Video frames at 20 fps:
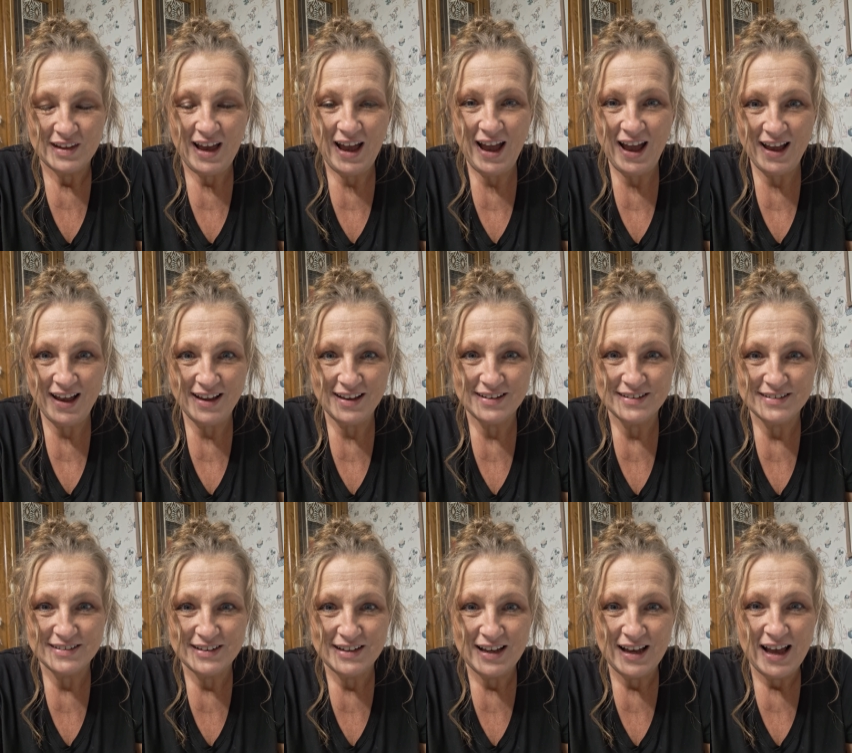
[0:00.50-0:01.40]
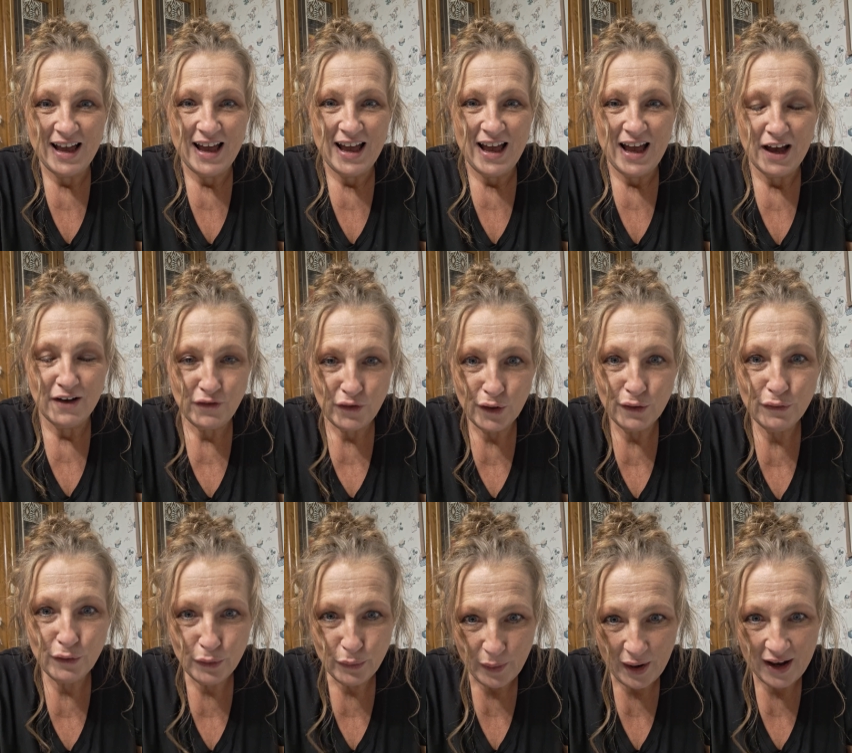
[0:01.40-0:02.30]
Hey, have you
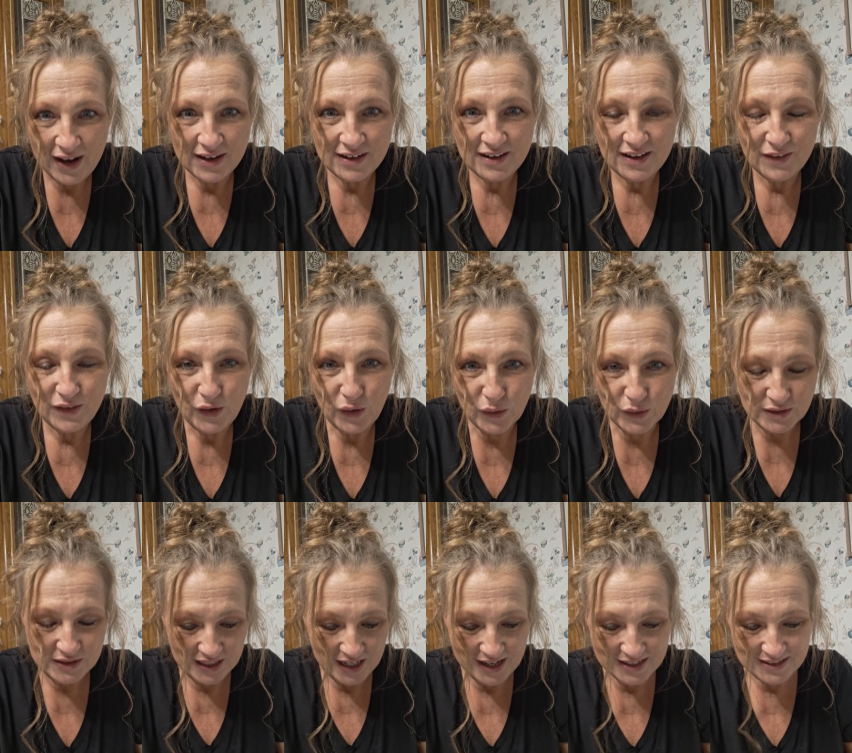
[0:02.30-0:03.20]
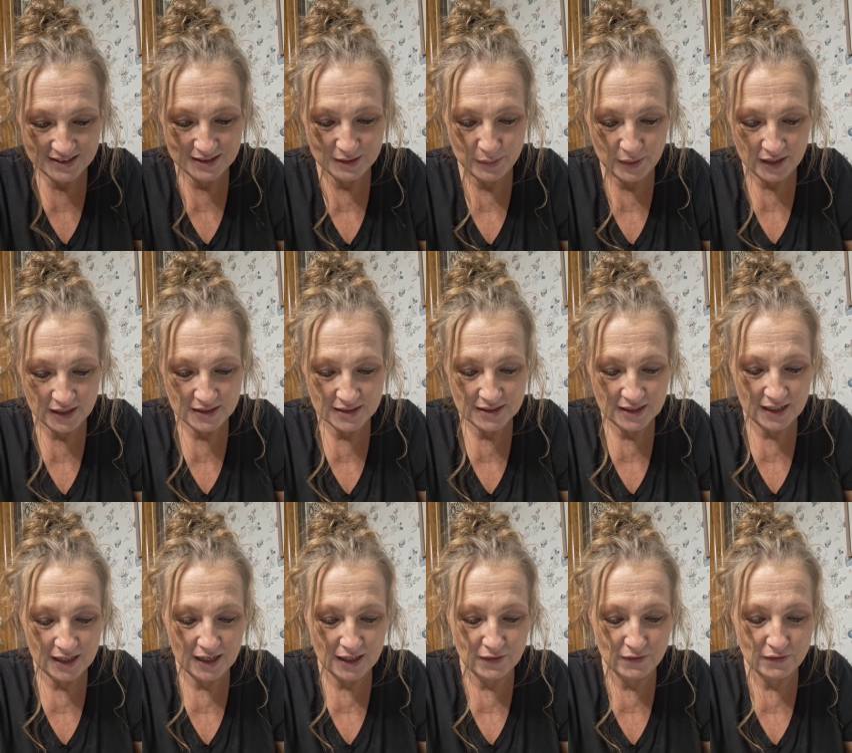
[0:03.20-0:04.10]
ever read in the Old Testament
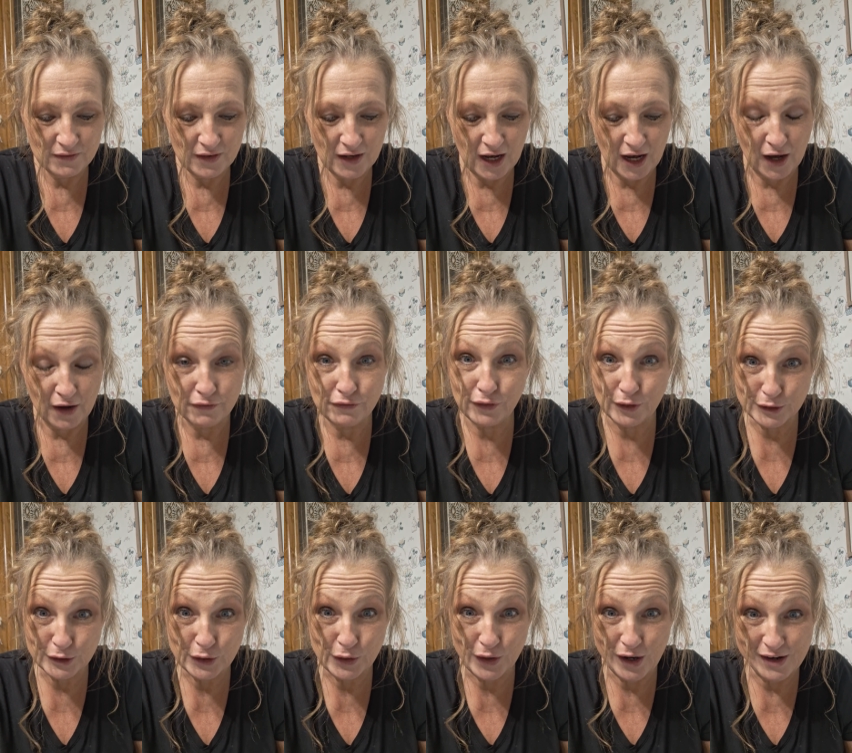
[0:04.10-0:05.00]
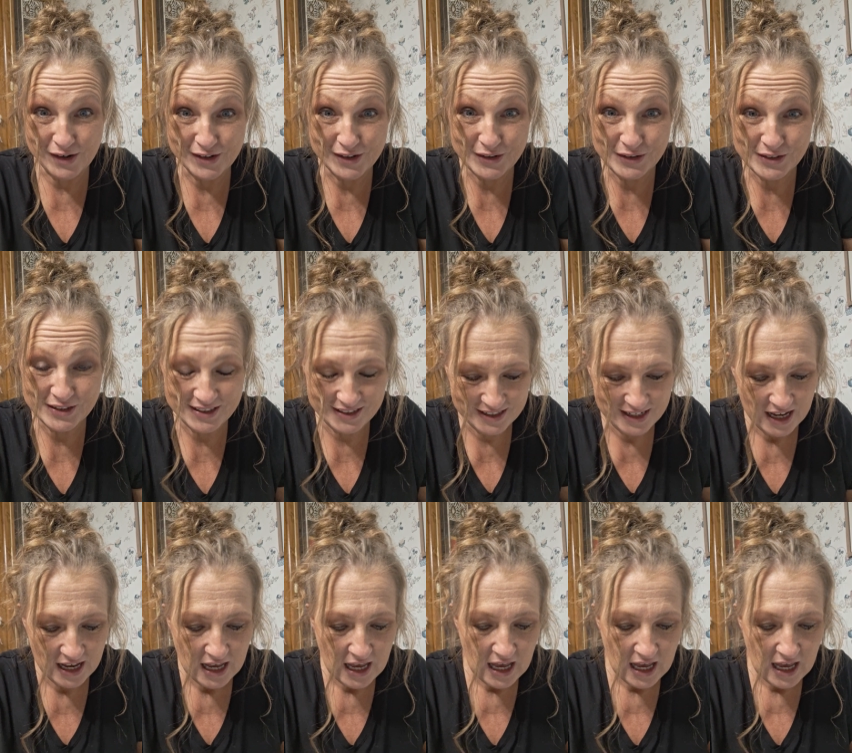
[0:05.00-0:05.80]
in uh, First Chronicles?